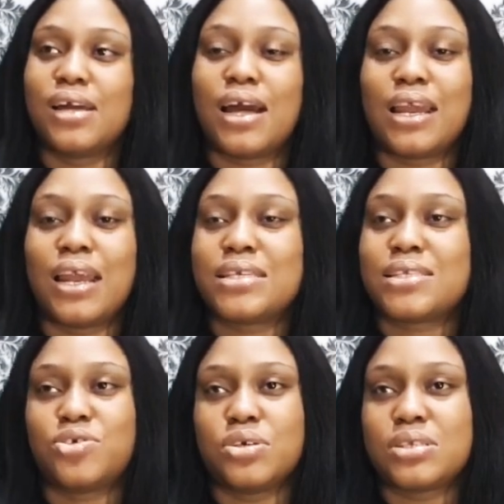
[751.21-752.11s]
And let's
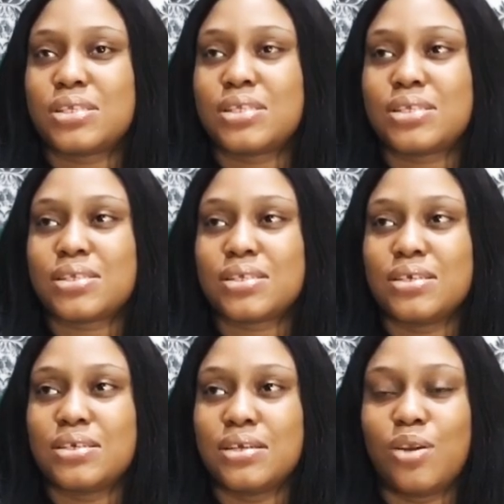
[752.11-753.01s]
just
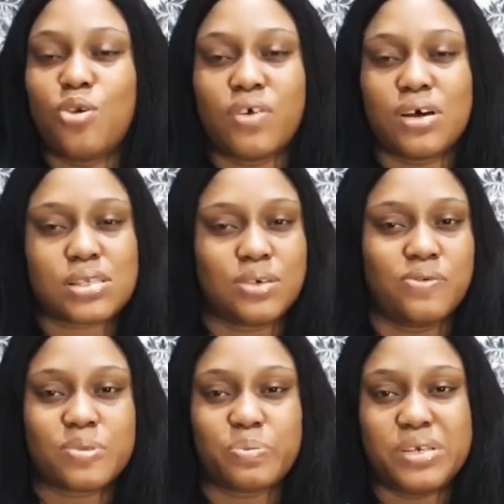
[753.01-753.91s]
love
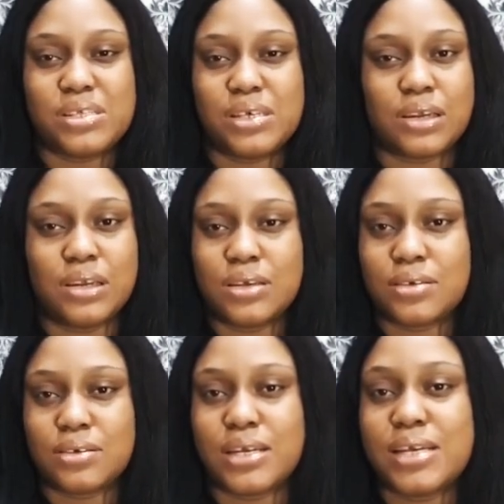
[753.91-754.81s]
ourselves, basically.
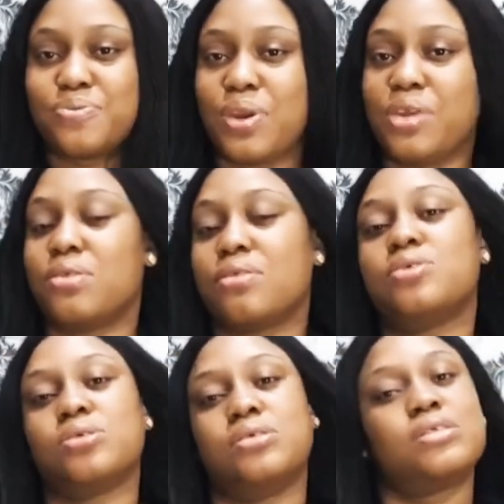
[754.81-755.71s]
There's really nothing
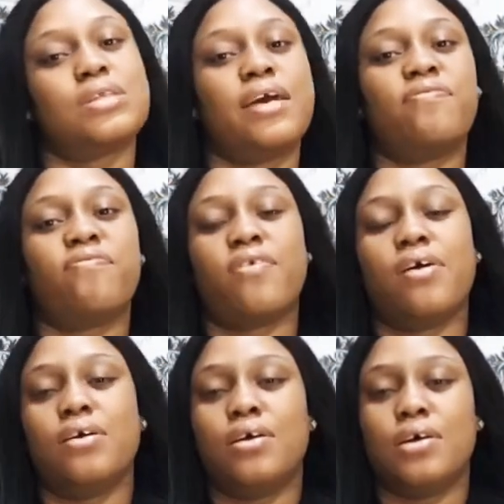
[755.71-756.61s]
to this life.
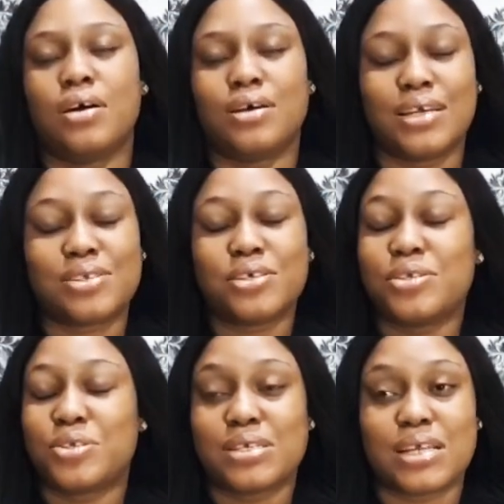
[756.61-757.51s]
There's nothing to
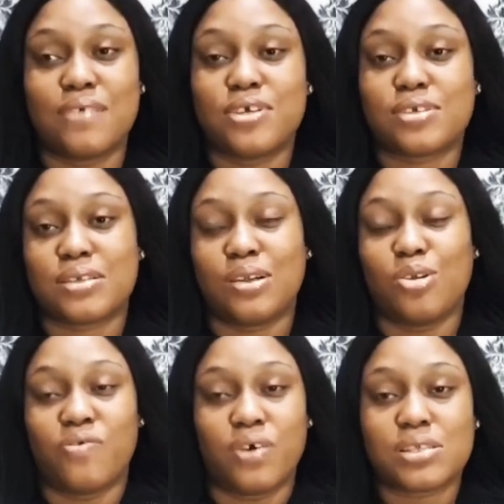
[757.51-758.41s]
this life. Just
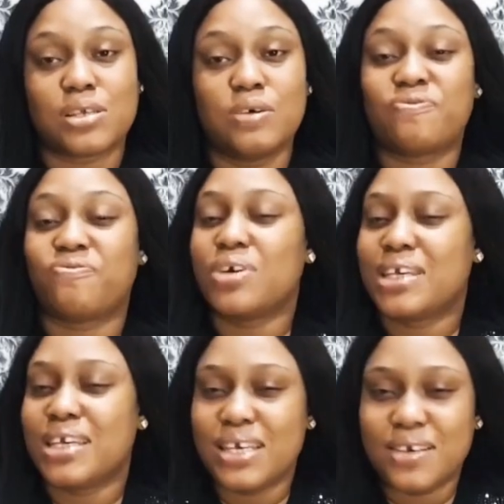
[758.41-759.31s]
love ourselves.
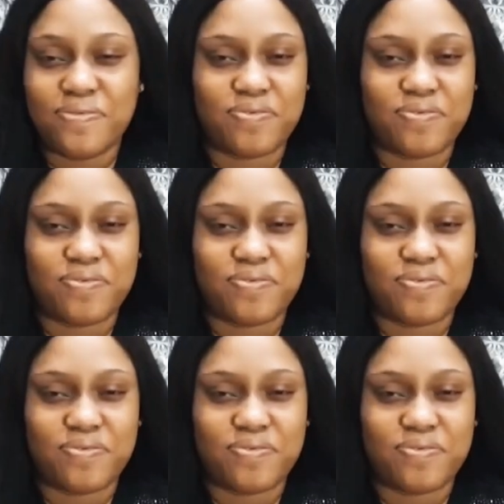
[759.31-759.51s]
Forgive.